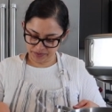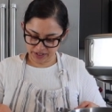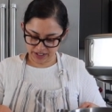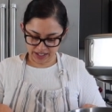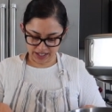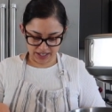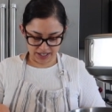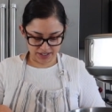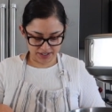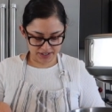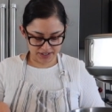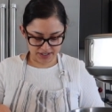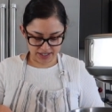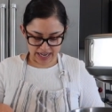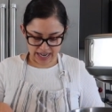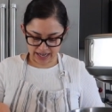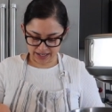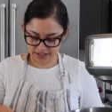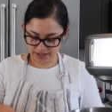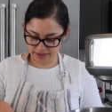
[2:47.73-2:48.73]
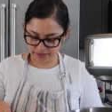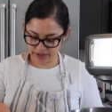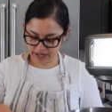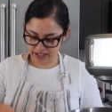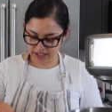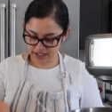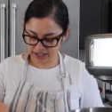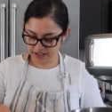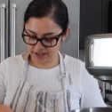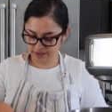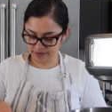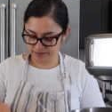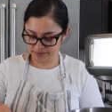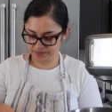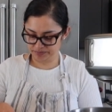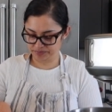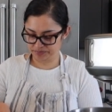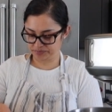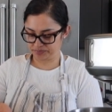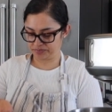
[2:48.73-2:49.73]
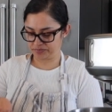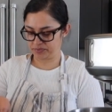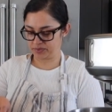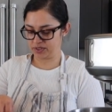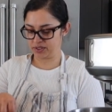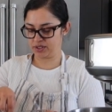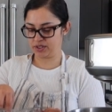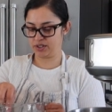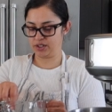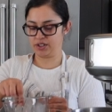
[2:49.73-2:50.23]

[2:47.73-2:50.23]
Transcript: yeast activating. So